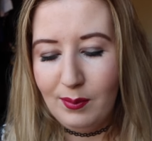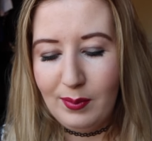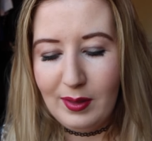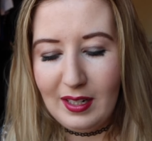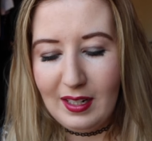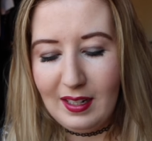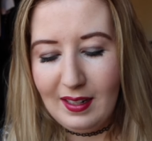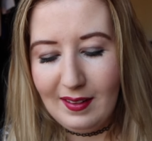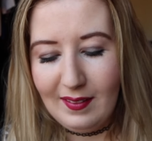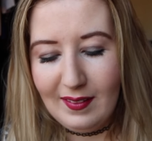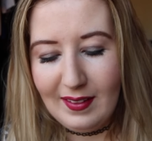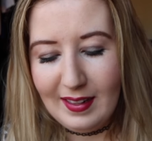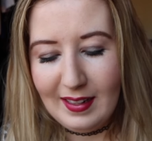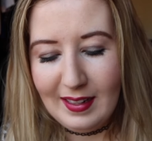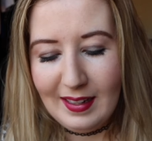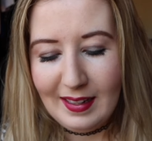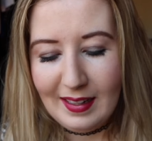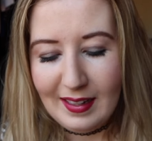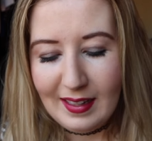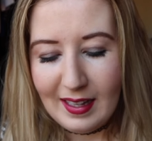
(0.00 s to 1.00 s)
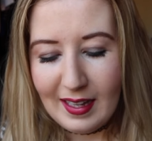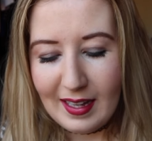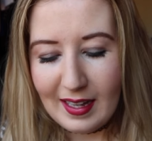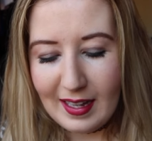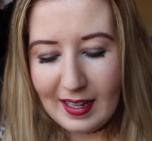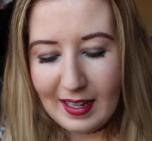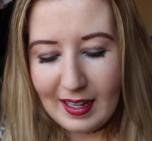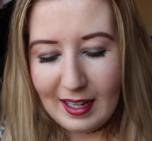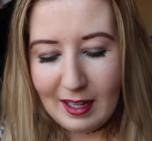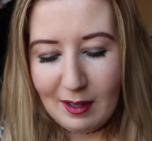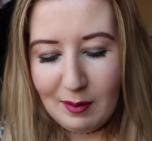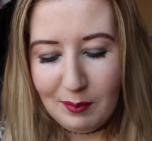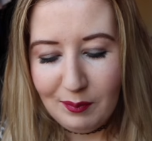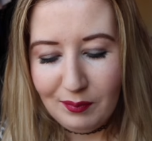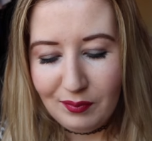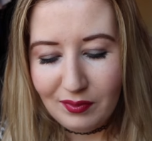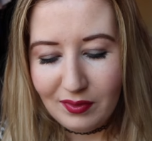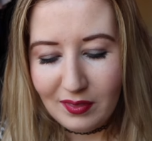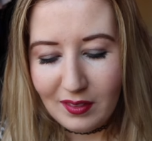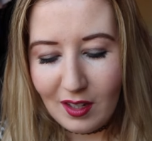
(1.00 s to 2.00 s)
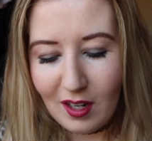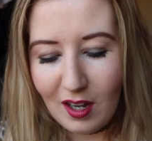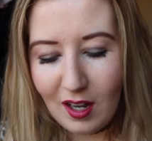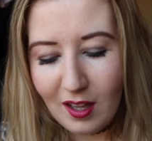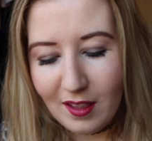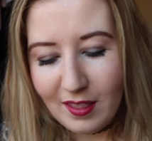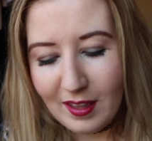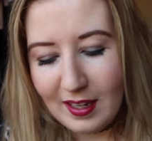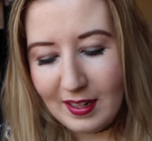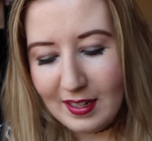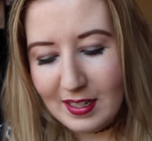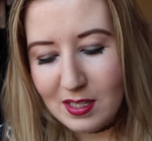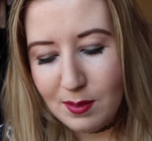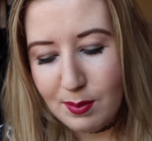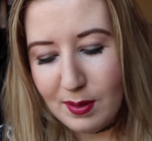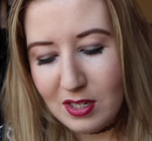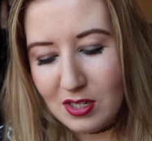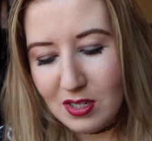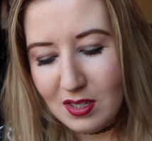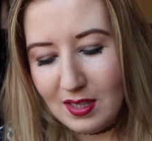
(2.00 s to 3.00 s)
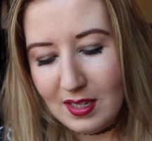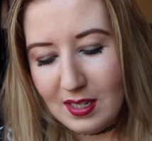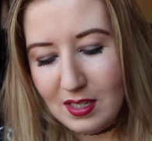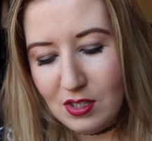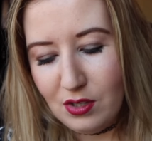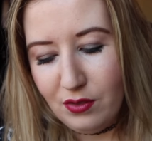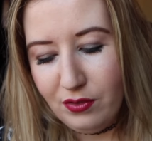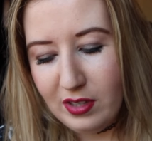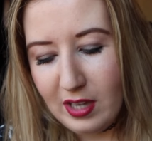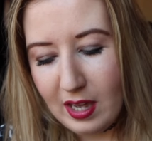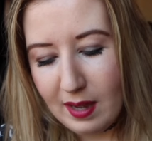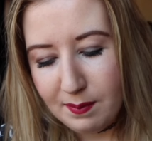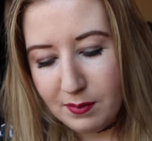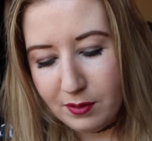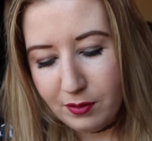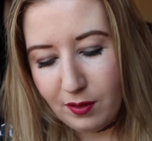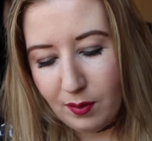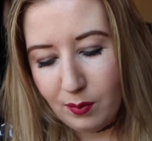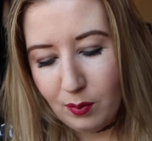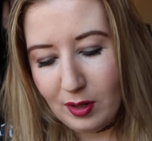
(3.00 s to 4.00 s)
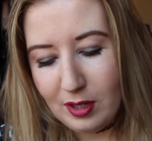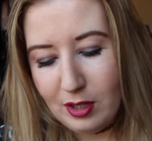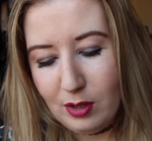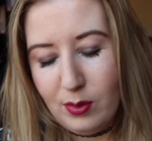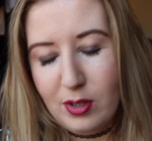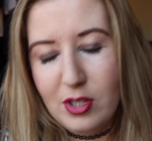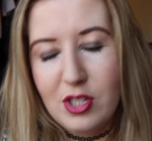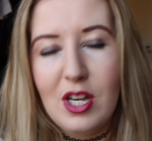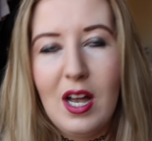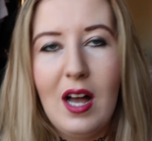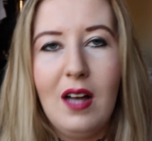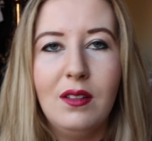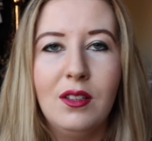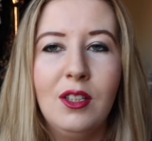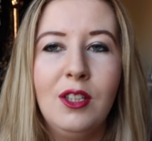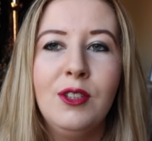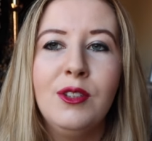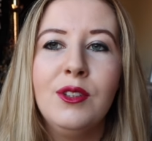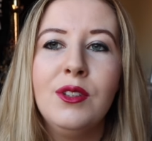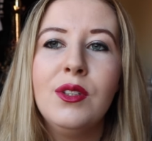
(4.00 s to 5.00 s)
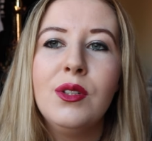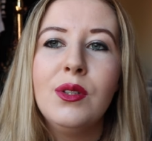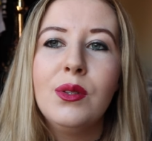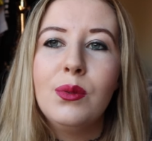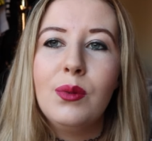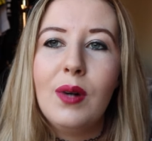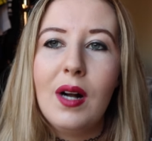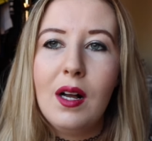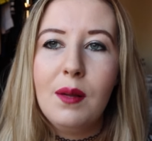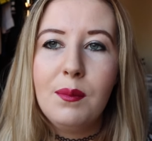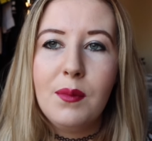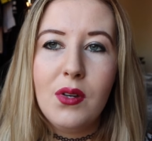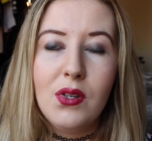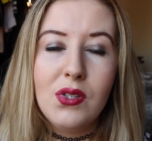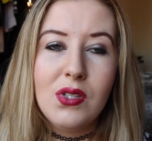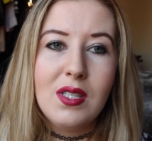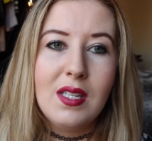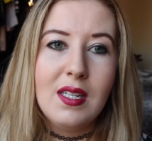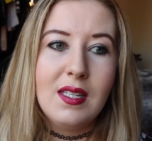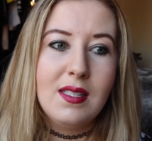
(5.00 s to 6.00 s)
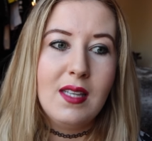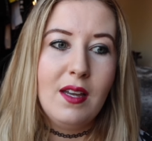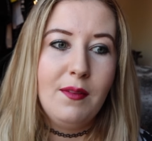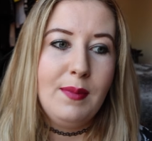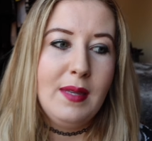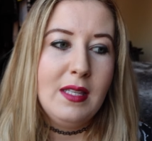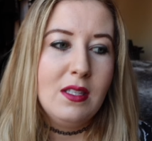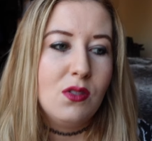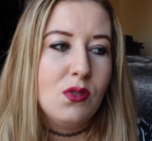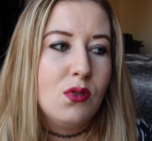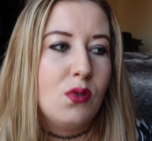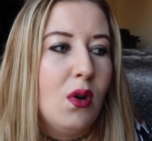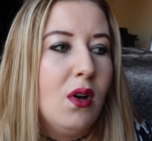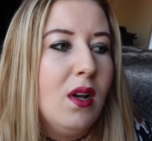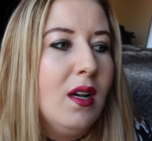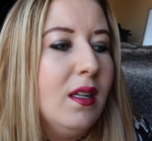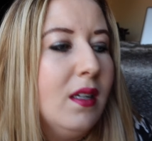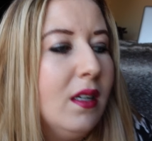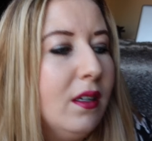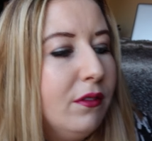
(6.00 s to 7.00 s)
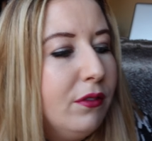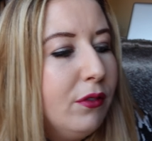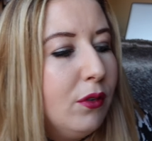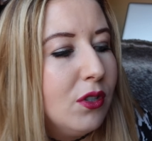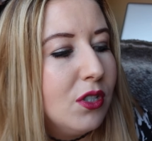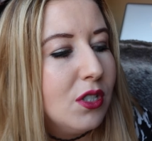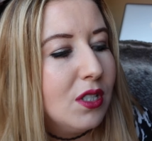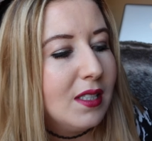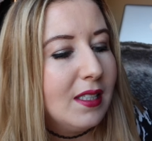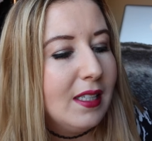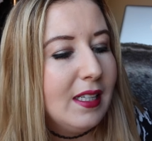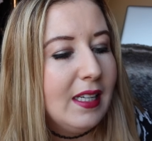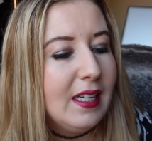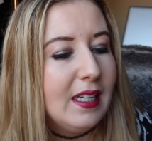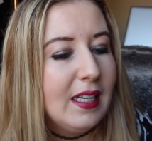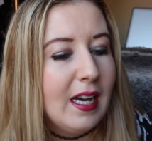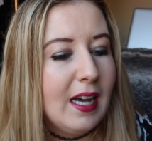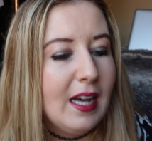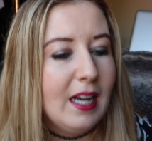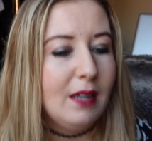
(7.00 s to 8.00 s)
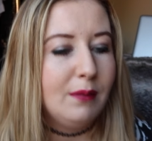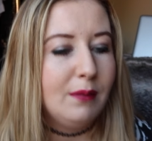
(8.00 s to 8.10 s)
But anyway. Are there any special things you've kept from when you were a child? Well, most things have been stolen, unfortunately.